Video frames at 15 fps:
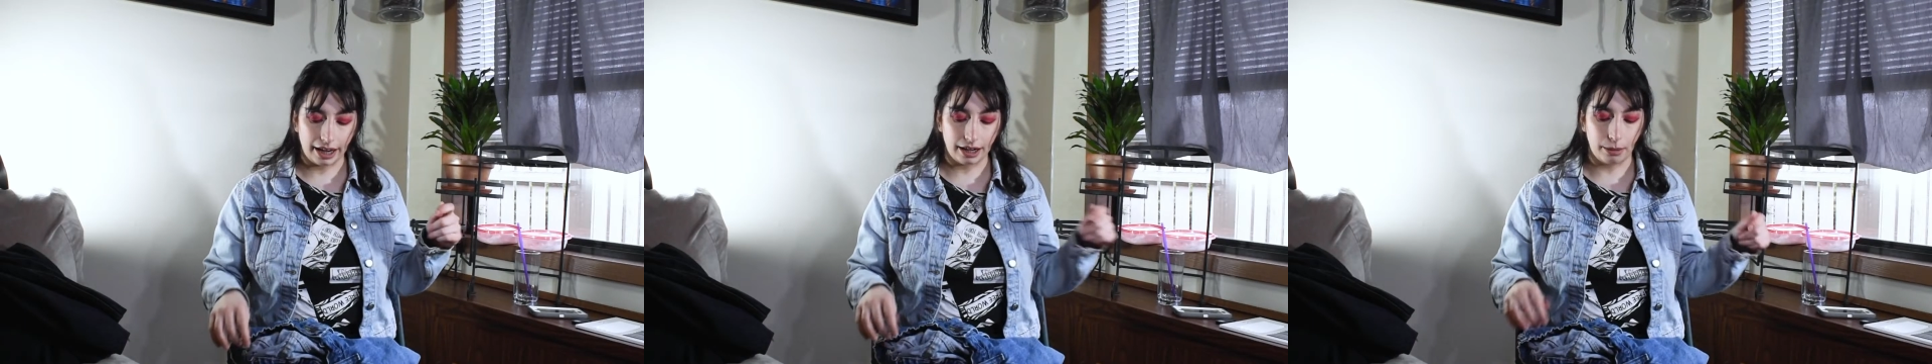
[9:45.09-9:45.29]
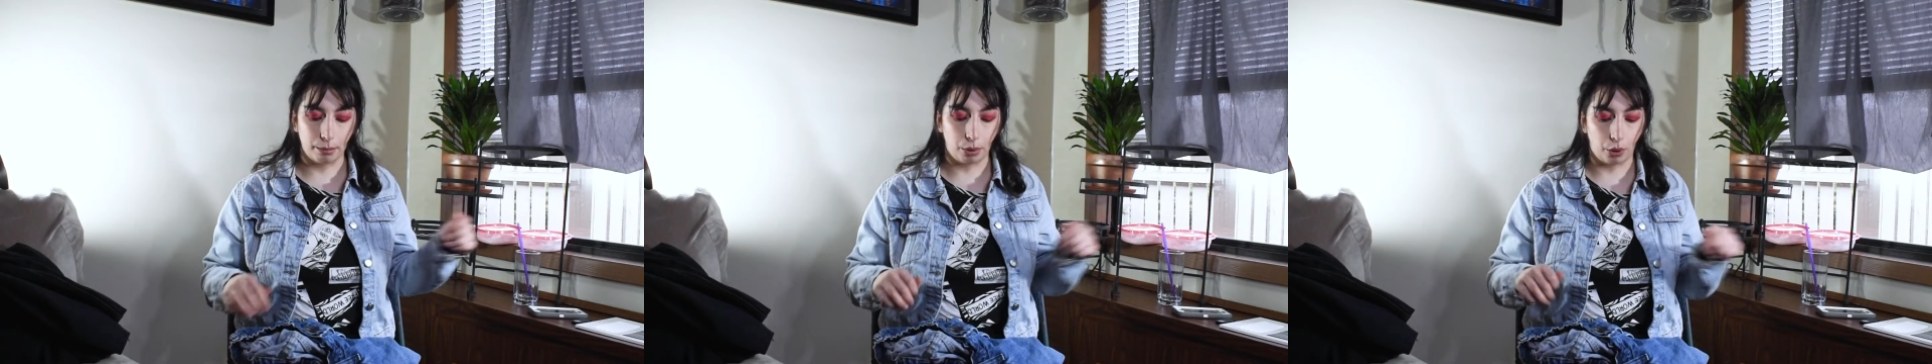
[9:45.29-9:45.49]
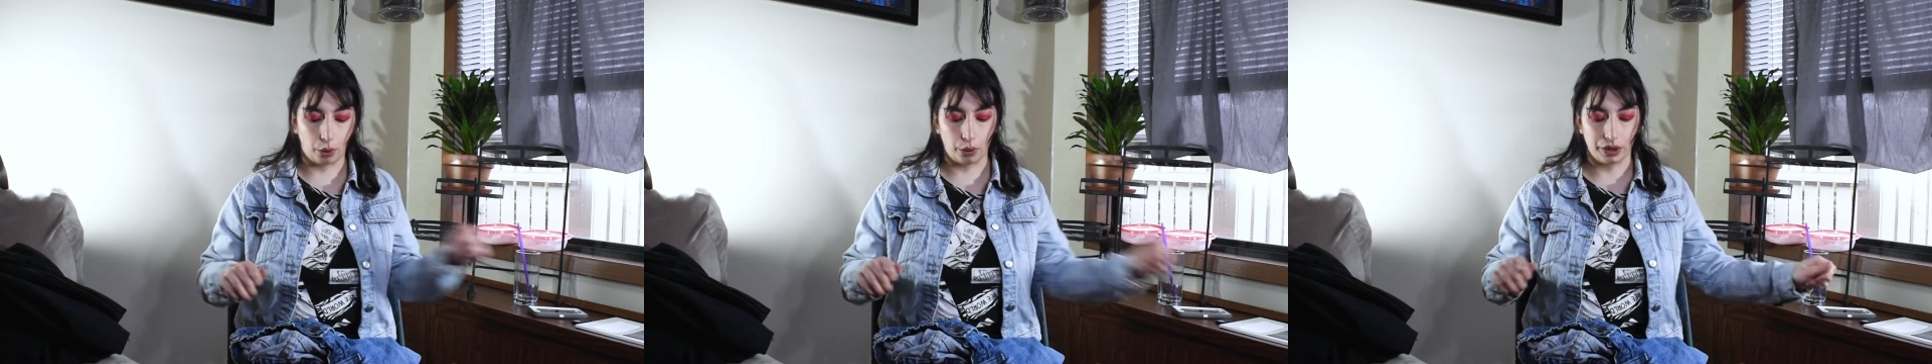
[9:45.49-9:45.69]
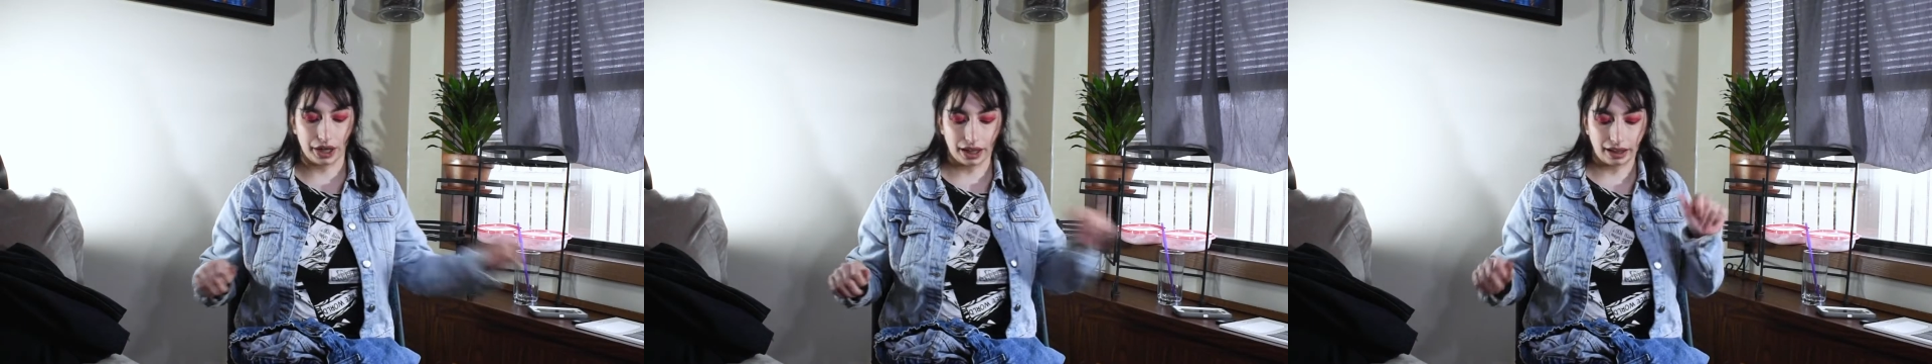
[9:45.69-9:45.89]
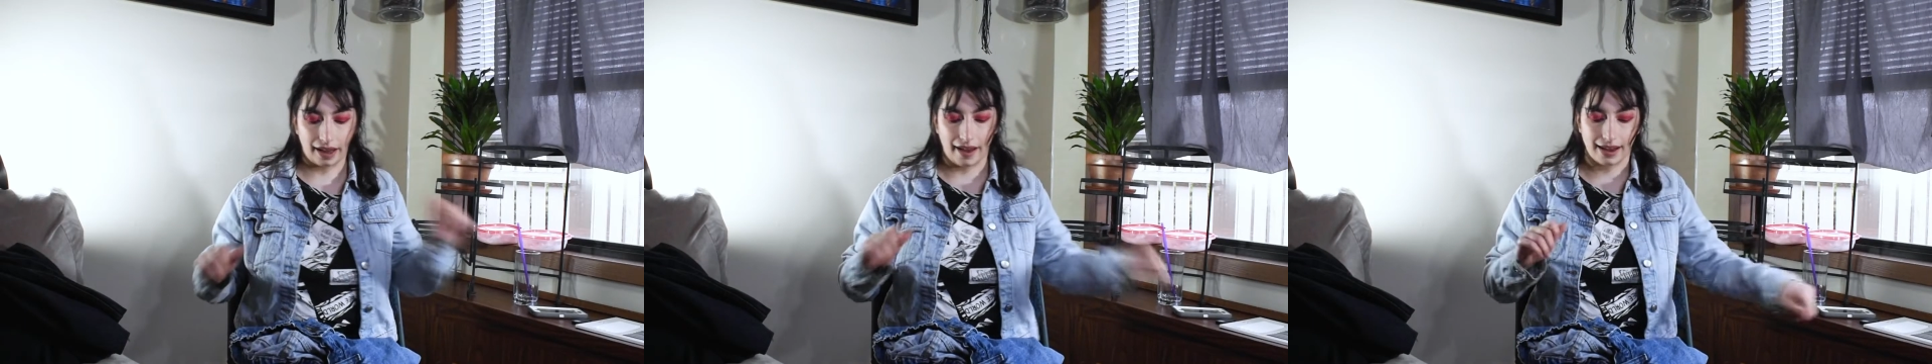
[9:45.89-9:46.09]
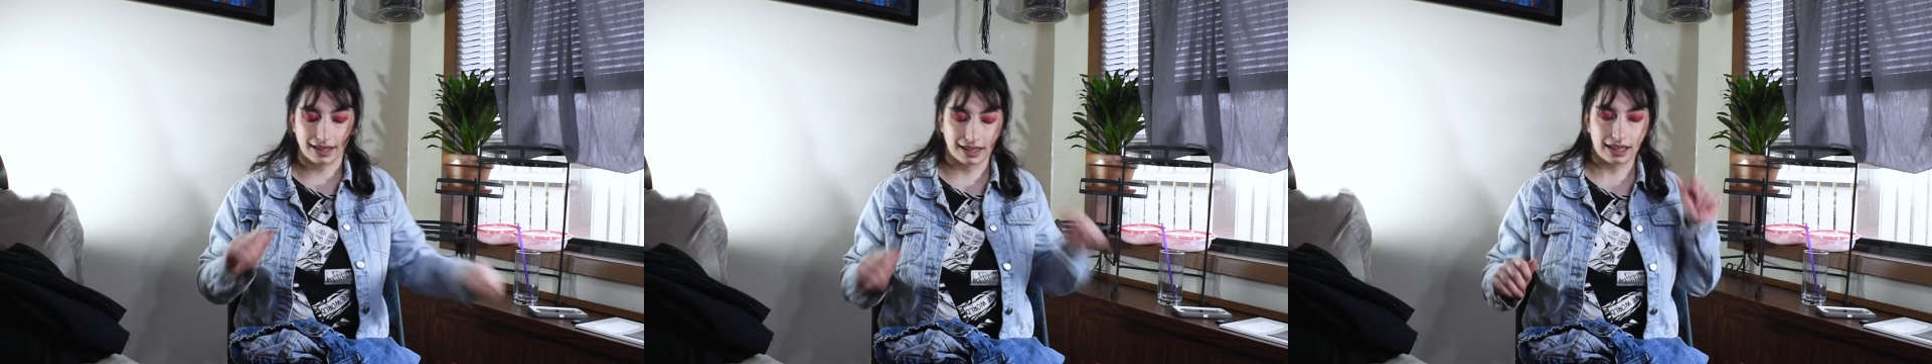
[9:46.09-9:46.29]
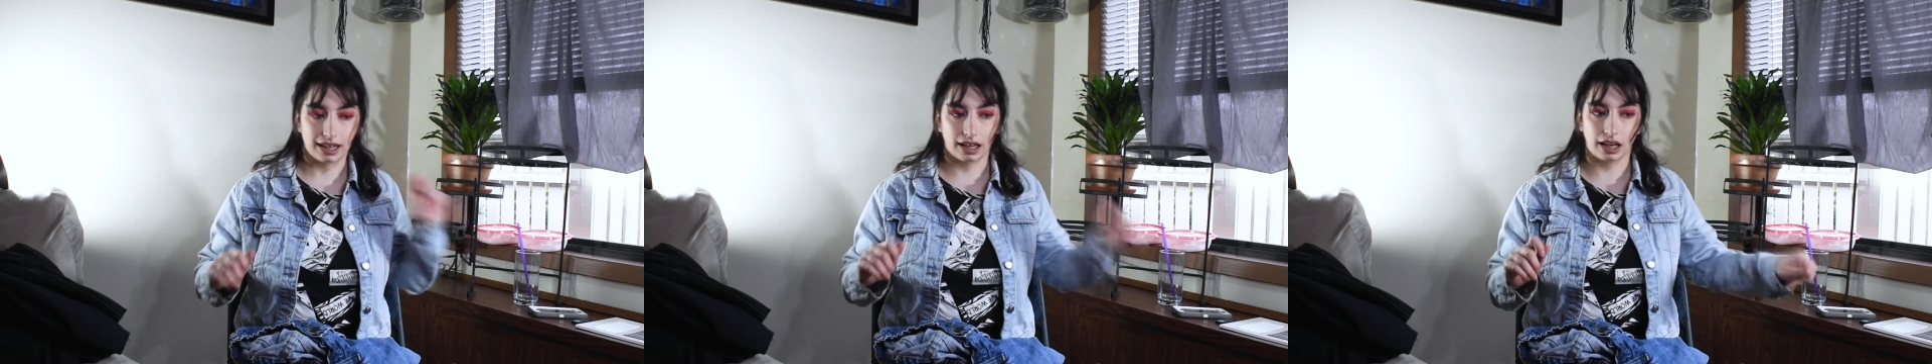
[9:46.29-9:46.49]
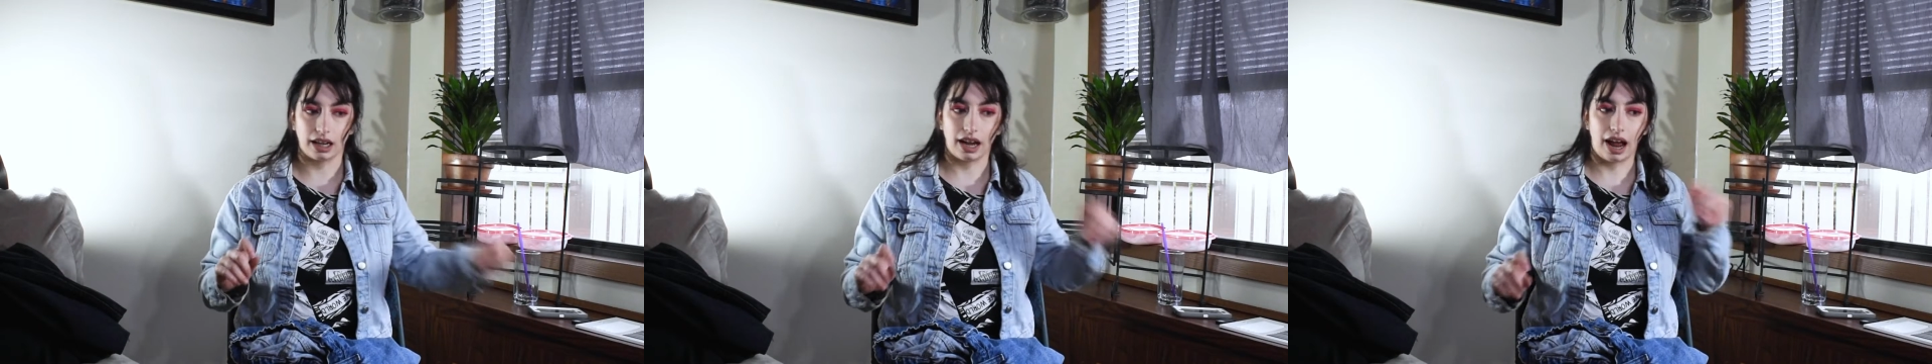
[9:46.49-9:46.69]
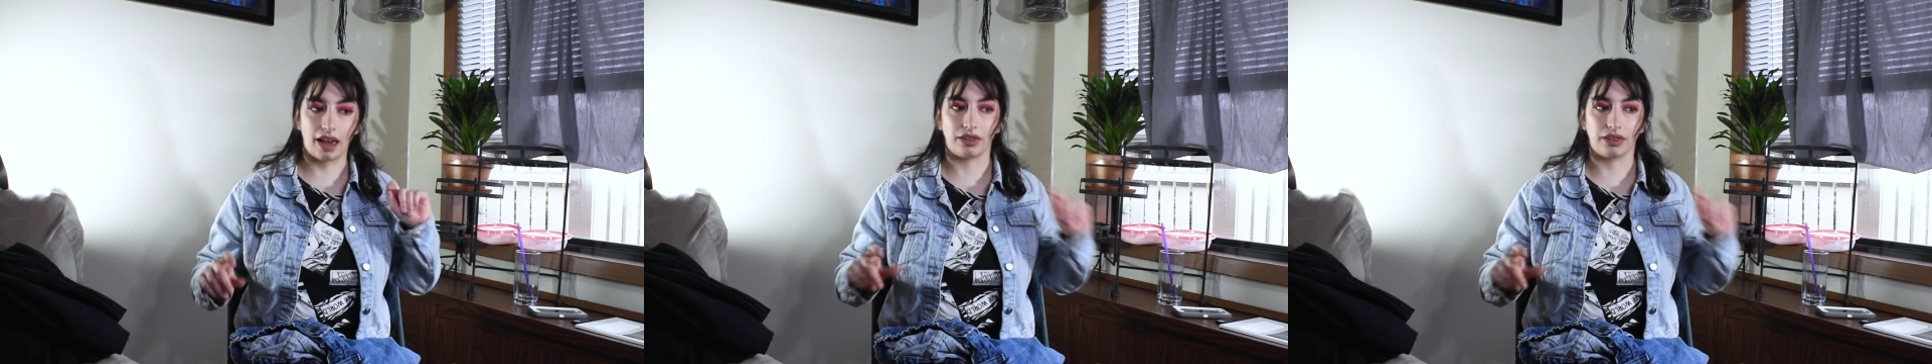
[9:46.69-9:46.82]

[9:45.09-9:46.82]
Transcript: didn't pull the elastic